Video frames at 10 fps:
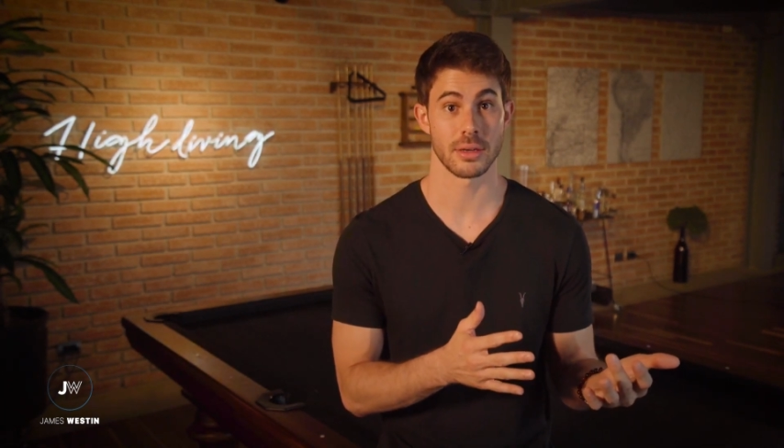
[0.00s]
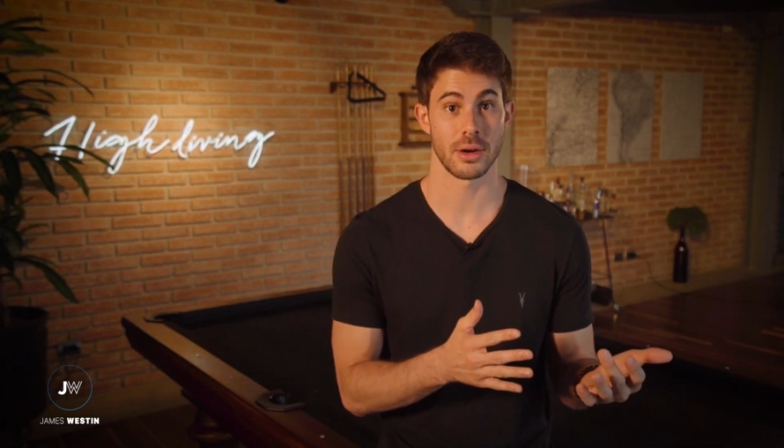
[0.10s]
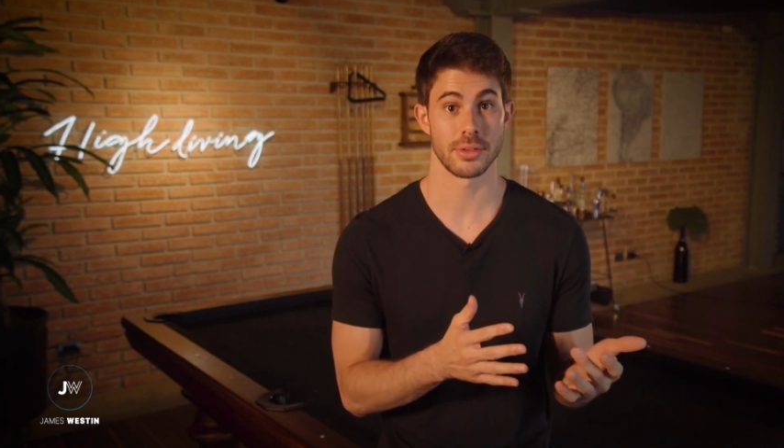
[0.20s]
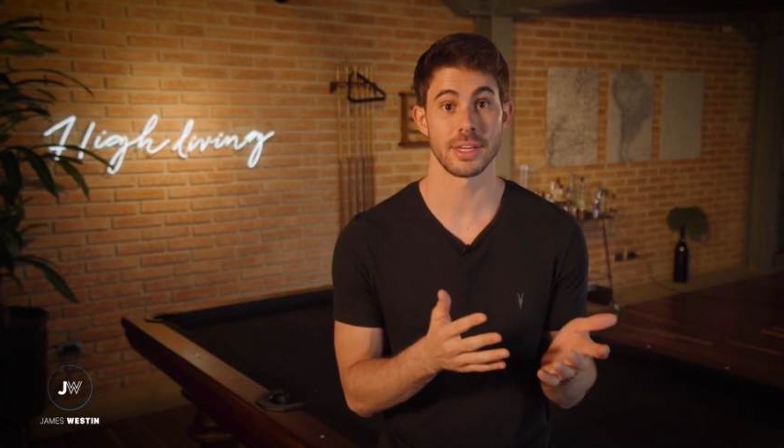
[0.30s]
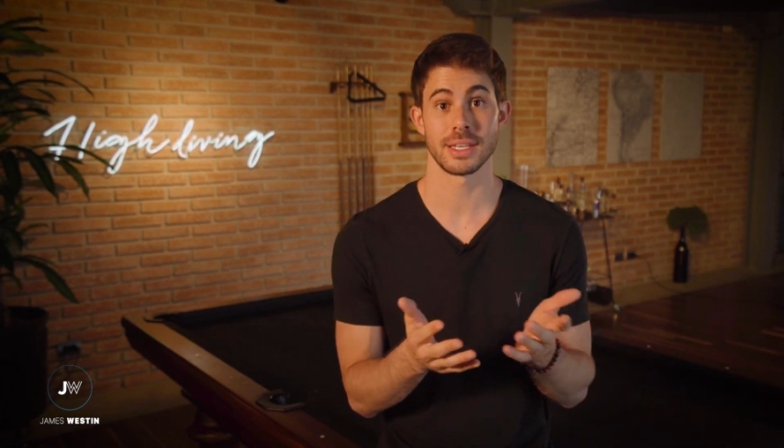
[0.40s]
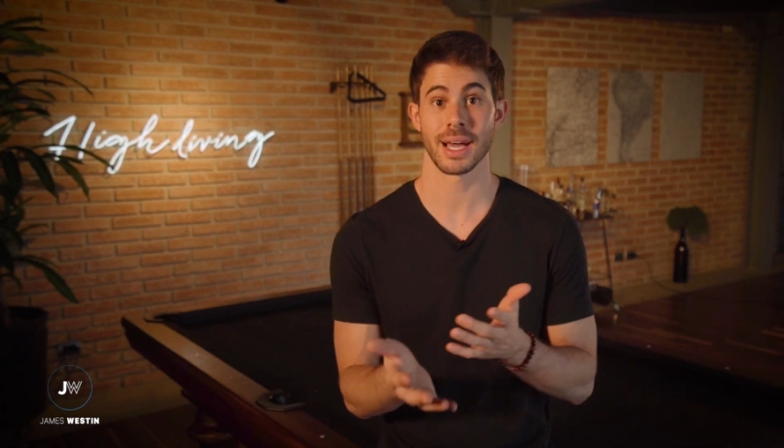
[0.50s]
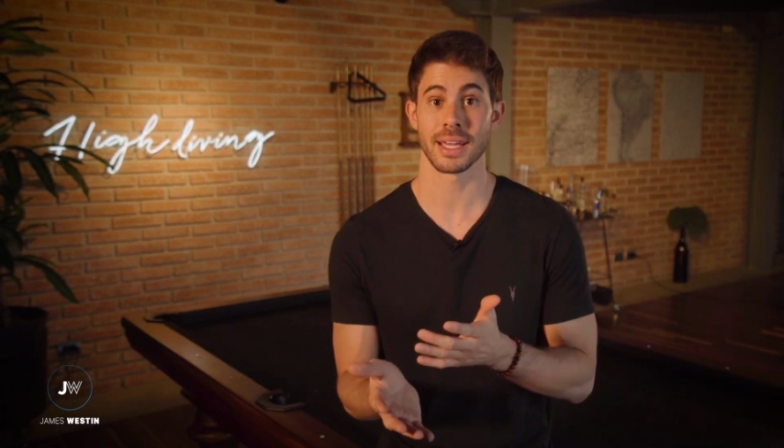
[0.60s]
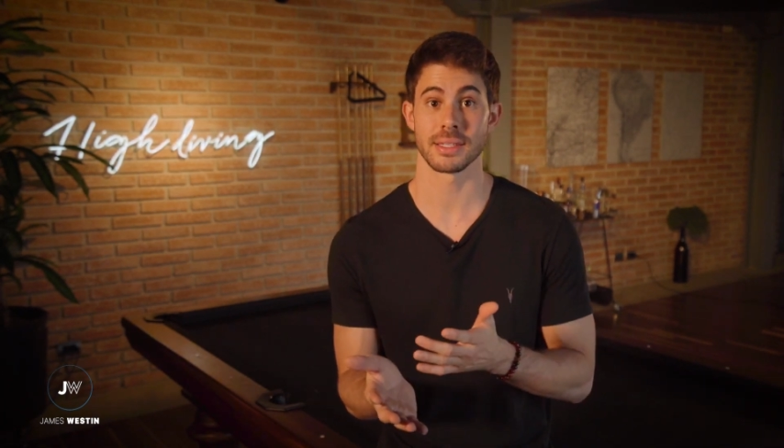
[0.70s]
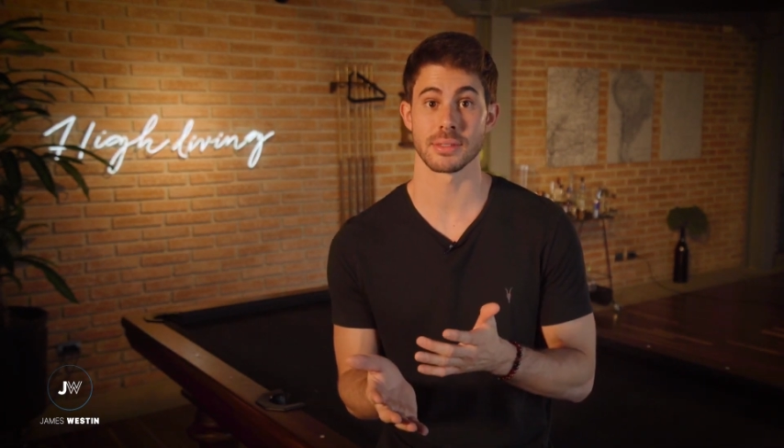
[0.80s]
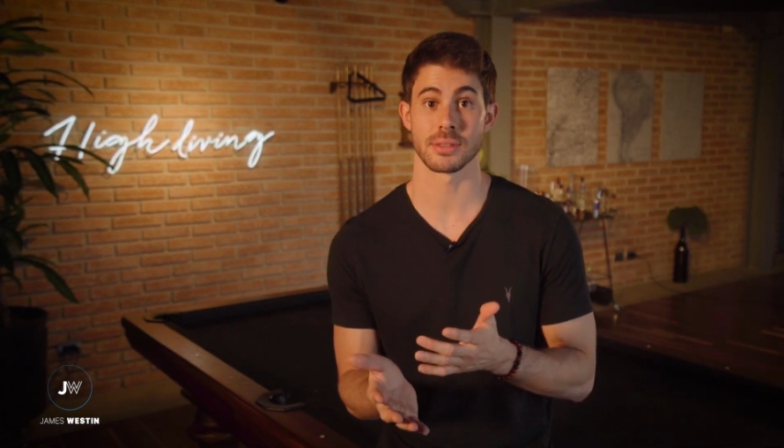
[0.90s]
Are they
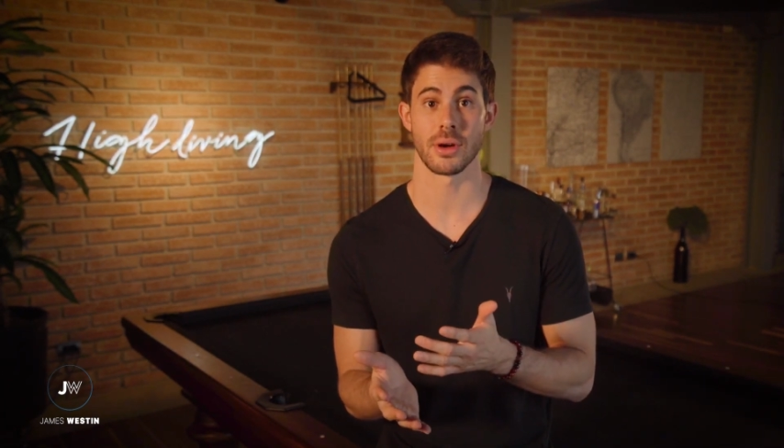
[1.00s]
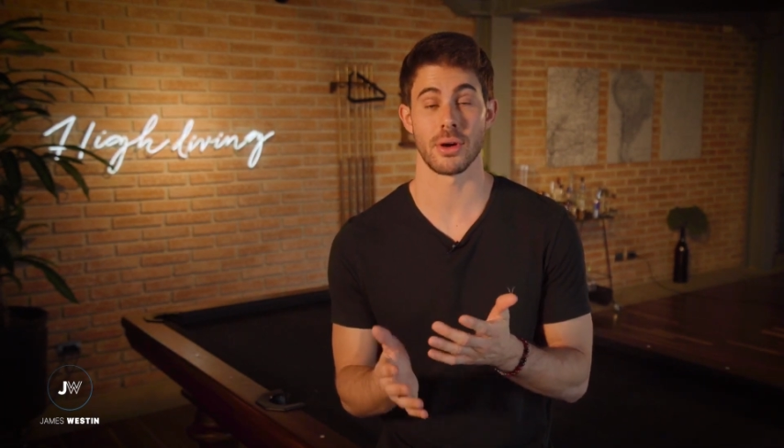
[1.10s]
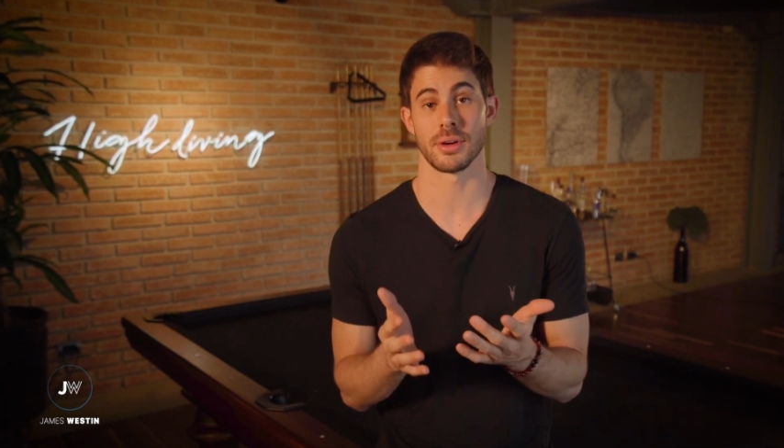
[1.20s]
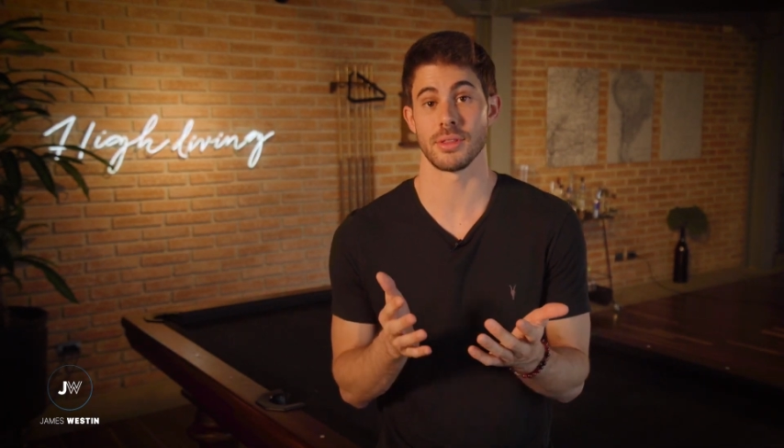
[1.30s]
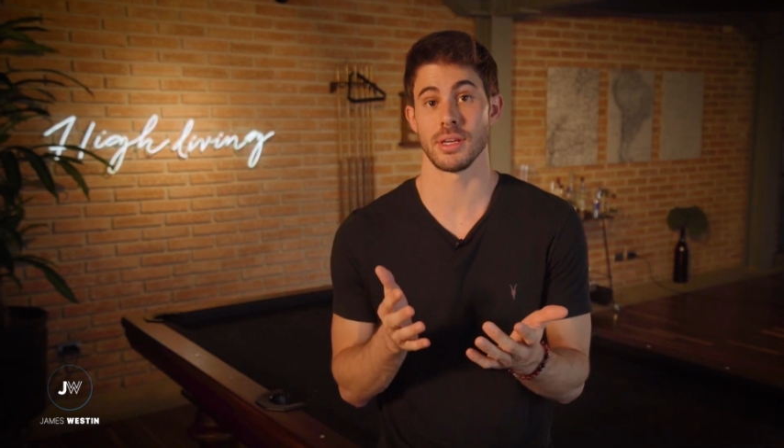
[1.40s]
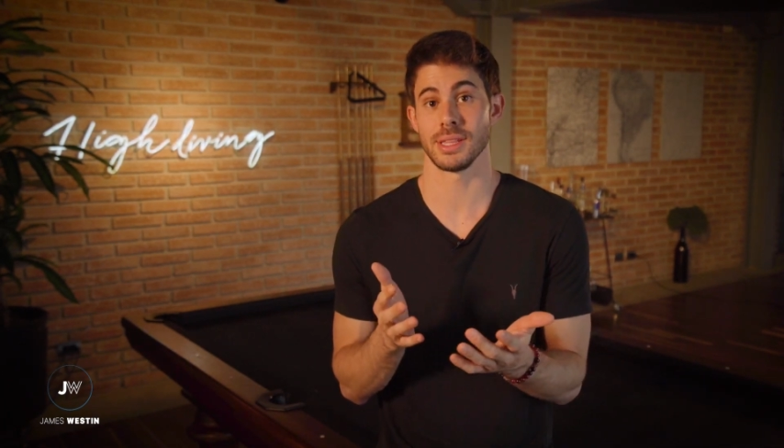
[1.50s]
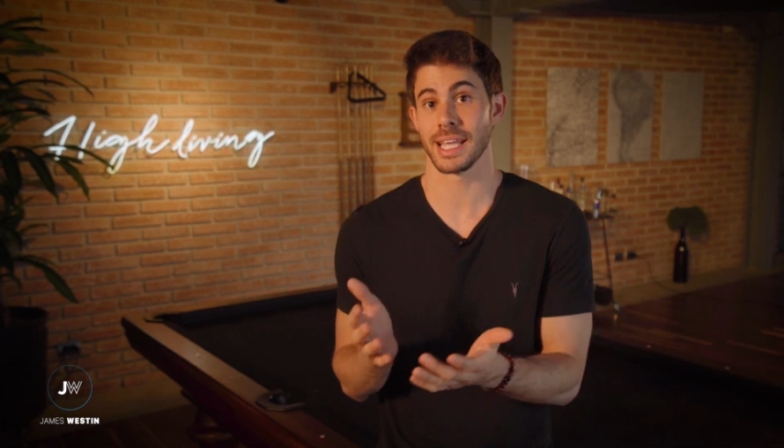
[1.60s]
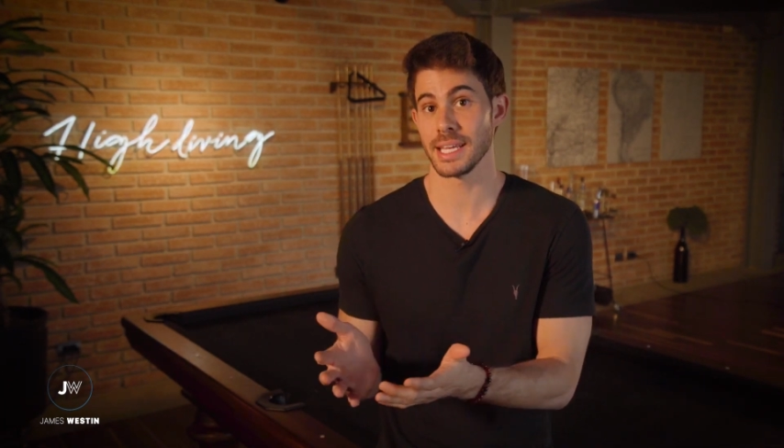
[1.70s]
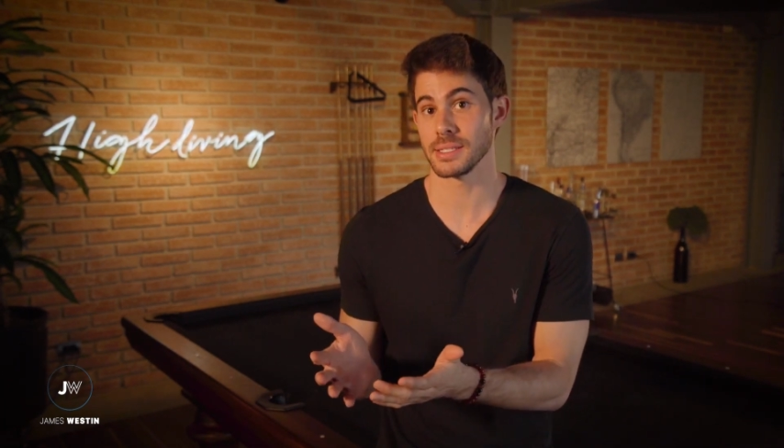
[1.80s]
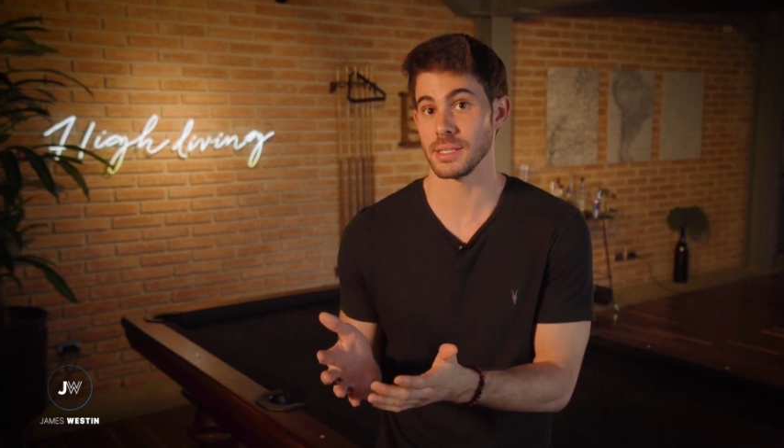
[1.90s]
nice? Are they
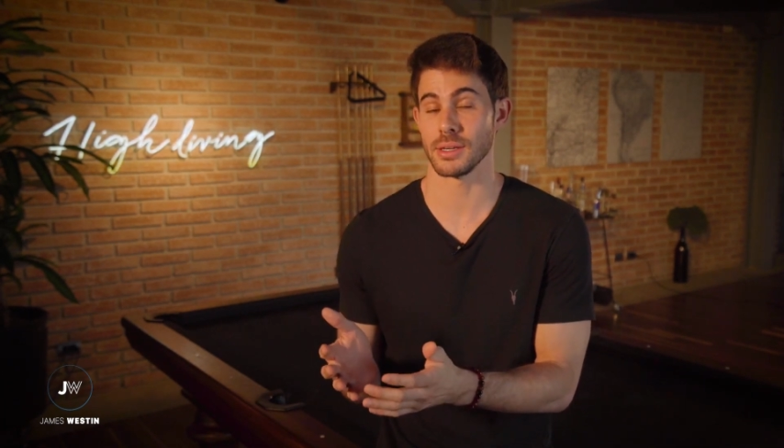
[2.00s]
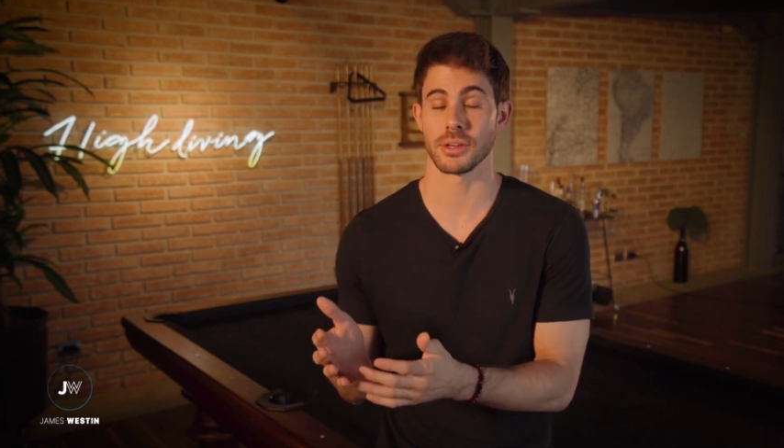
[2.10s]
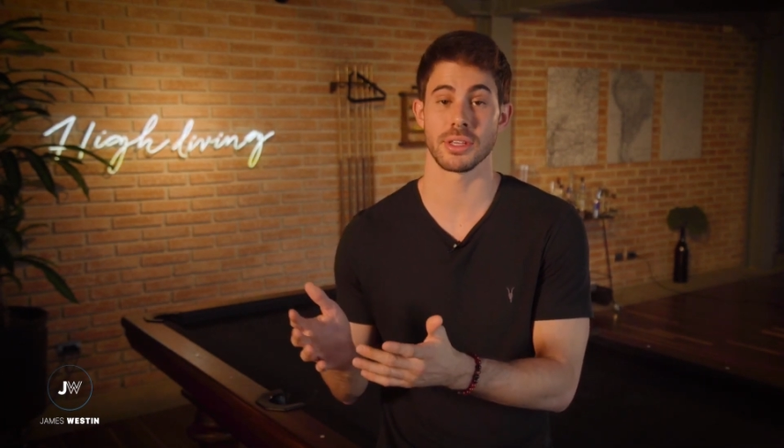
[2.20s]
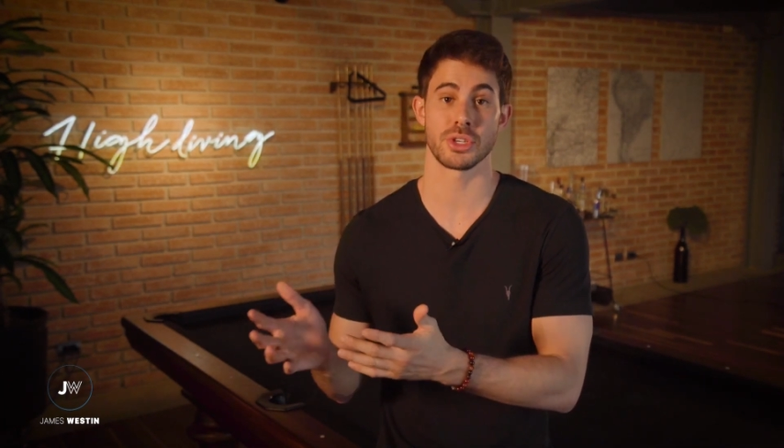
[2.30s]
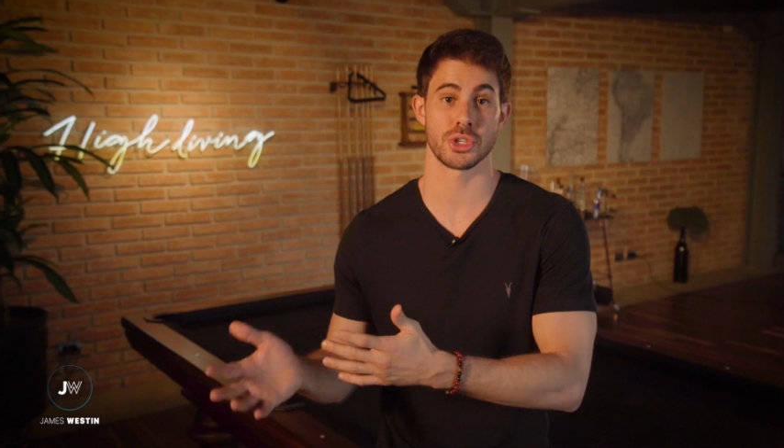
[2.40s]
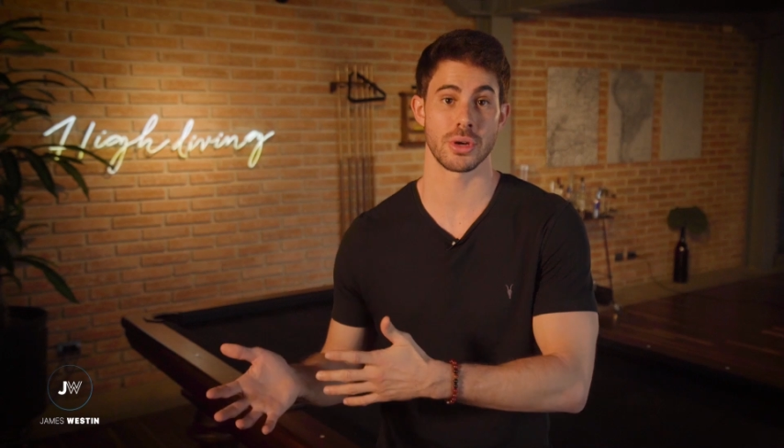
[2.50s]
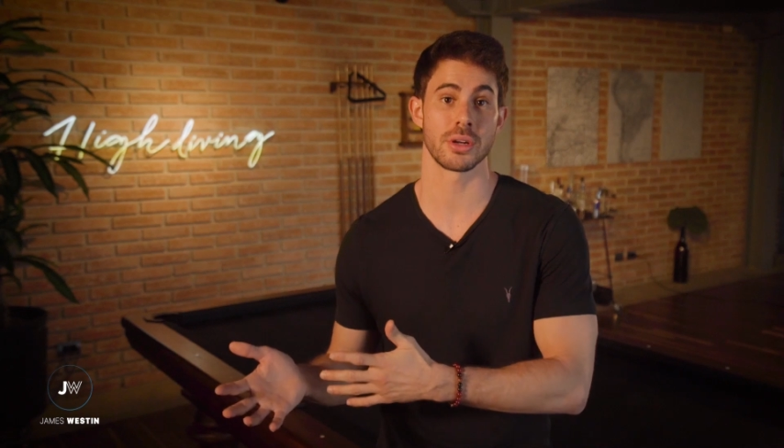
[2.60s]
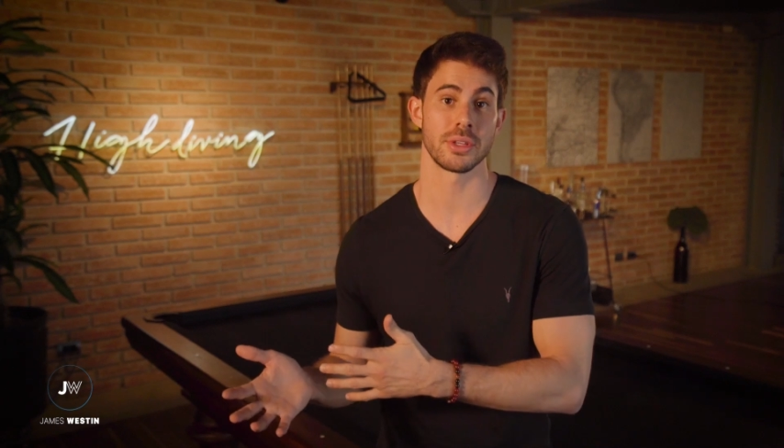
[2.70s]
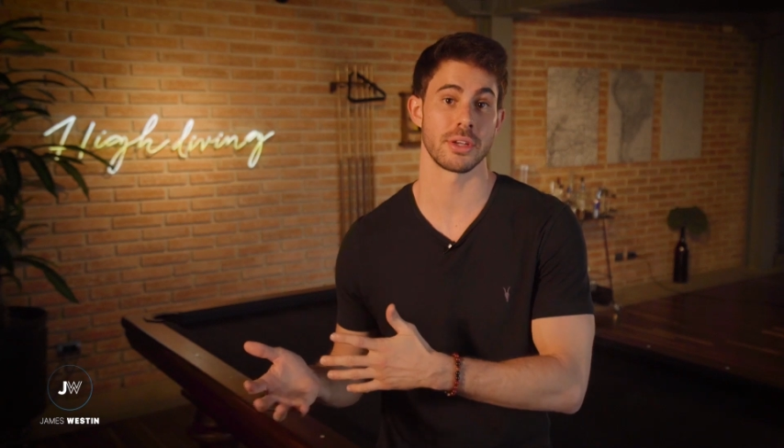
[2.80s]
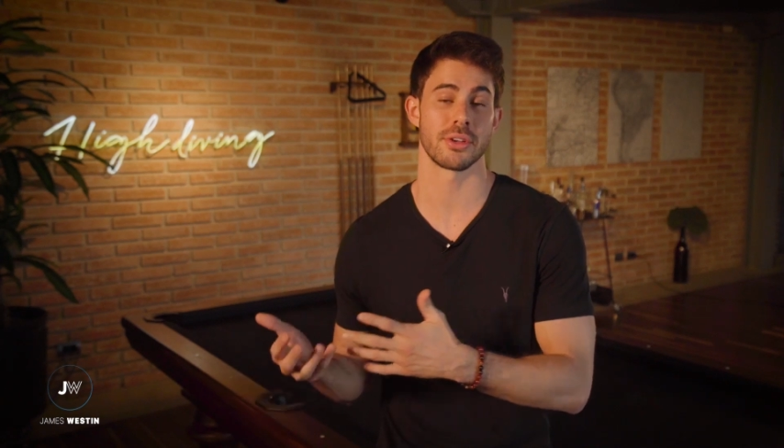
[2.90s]
lazy? Are they struggling?